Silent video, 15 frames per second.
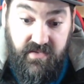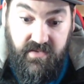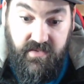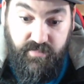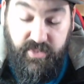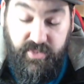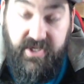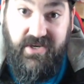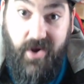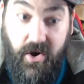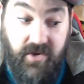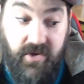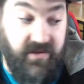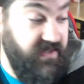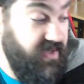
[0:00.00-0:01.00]
pretty
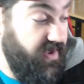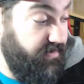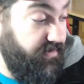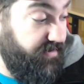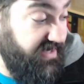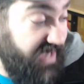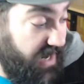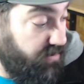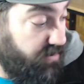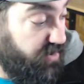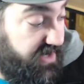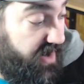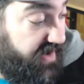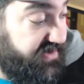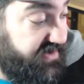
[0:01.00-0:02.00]
gnarly. But yeah,
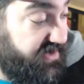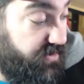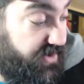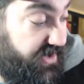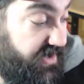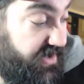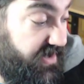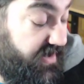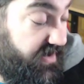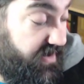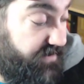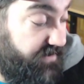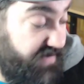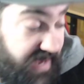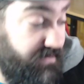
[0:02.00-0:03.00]
really awesome read.
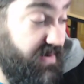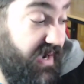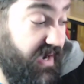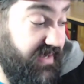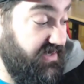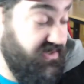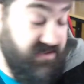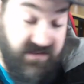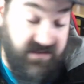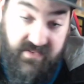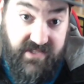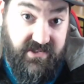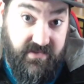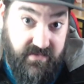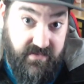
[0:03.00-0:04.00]
A-.
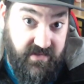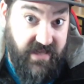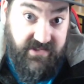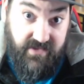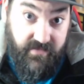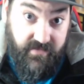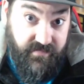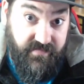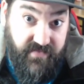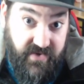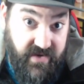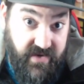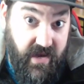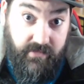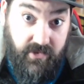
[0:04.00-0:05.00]
That's a
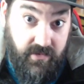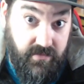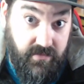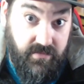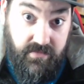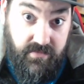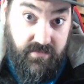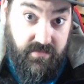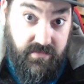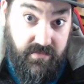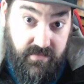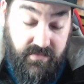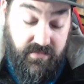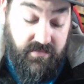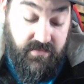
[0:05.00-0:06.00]
phenomenal,
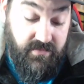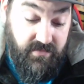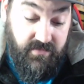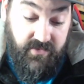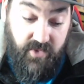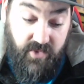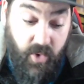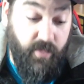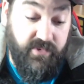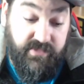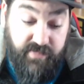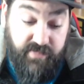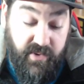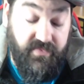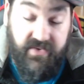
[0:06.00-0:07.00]

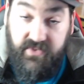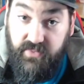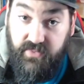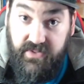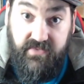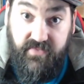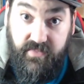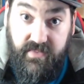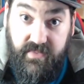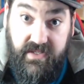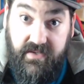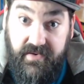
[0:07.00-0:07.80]
almost perfect read for me.